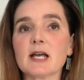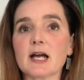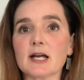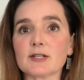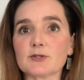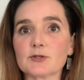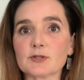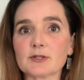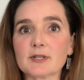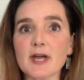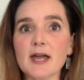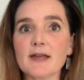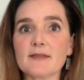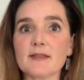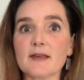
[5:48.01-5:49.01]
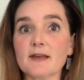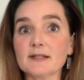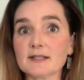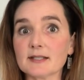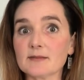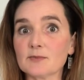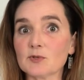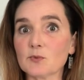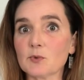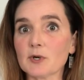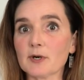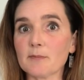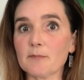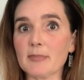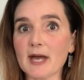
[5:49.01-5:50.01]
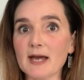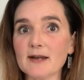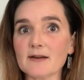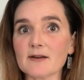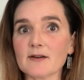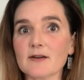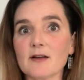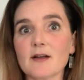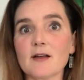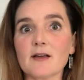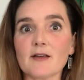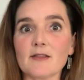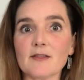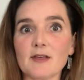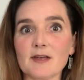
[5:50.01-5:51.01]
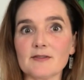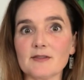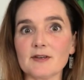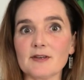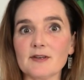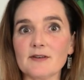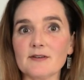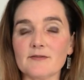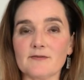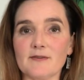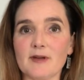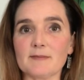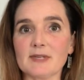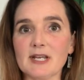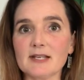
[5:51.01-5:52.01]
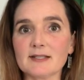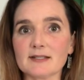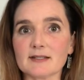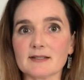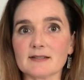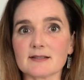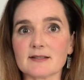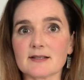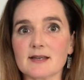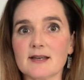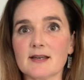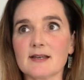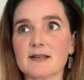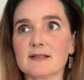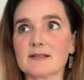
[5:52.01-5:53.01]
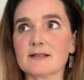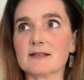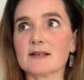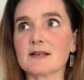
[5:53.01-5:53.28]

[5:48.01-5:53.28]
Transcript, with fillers: I took that, and that seemed to work better than the Feminescence, and